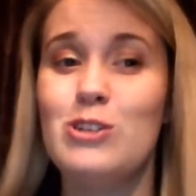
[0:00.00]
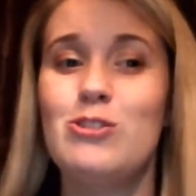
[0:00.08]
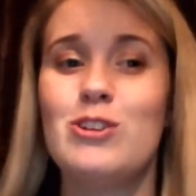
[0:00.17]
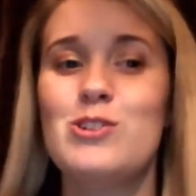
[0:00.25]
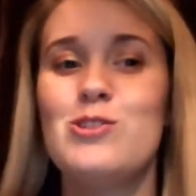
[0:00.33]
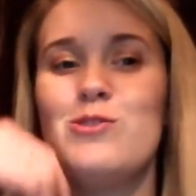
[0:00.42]

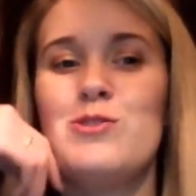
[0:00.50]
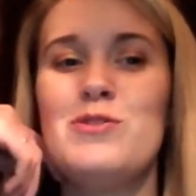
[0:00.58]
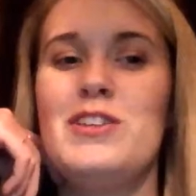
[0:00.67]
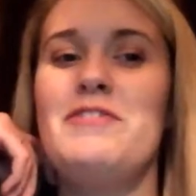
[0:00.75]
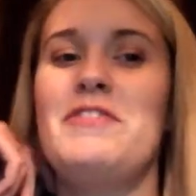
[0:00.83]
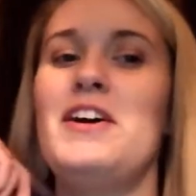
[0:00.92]
Trunk shows are
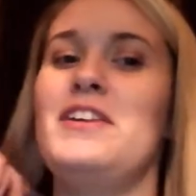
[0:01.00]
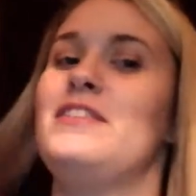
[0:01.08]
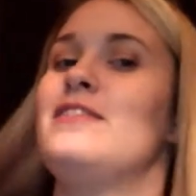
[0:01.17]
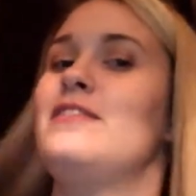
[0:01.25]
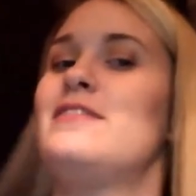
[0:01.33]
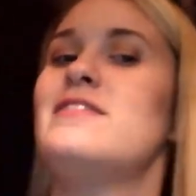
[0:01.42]
really
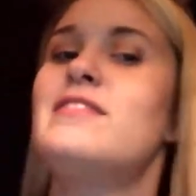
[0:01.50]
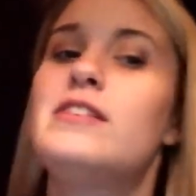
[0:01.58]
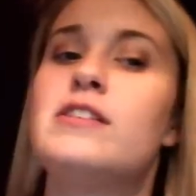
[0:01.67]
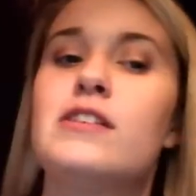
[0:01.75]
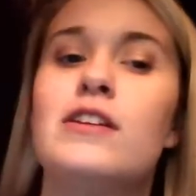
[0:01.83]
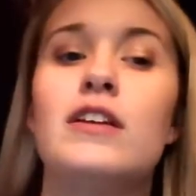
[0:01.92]
fun
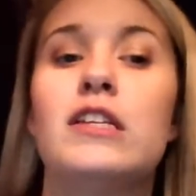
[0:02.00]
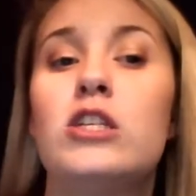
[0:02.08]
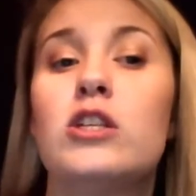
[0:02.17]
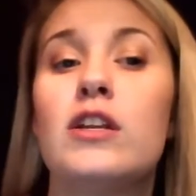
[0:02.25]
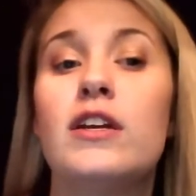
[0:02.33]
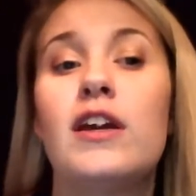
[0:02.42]

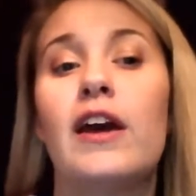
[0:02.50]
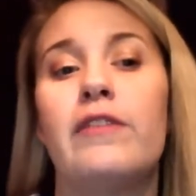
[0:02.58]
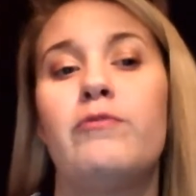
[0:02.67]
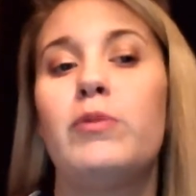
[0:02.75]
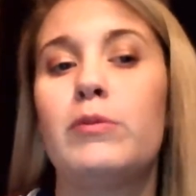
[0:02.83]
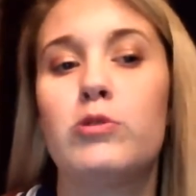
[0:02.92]

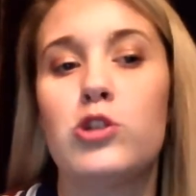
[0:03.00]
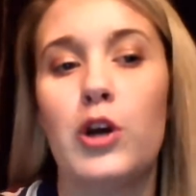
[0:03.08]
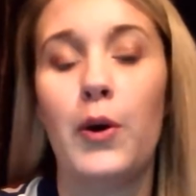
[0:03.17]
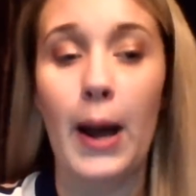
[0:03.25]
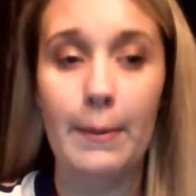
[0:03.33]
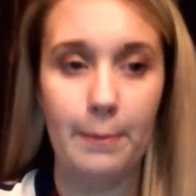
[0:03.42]
if people
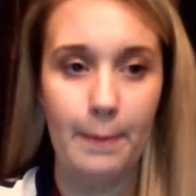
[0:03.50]
show up.